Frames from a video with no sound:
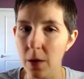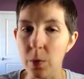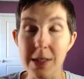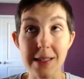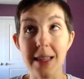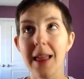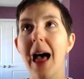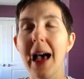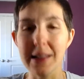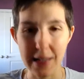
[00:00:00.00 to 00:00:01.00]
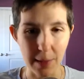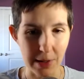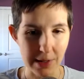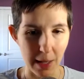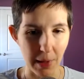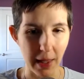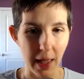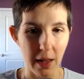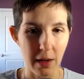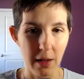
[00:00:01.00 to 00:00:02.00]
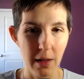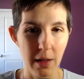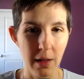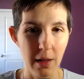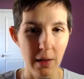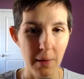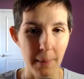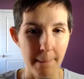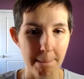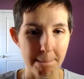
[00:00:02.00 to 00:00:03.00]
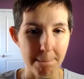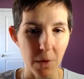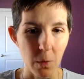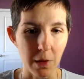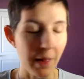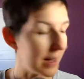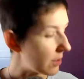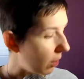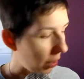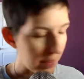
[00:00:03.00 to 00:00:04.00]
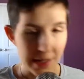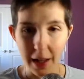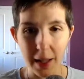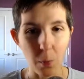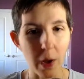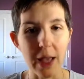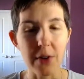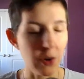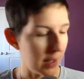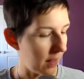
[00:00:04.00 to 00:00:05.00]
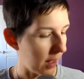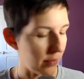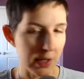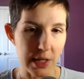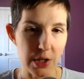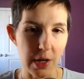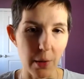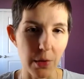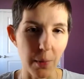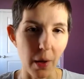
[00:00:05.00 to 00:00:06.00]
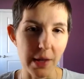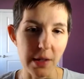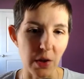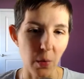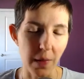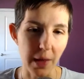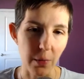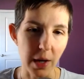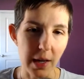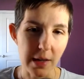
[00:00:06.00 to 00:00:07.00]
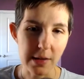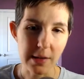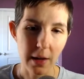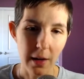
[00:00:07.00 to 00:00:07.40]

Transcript: We see that time and time again with clients all the time. Why haven't you had the conversation yet with your boss that you want that raise?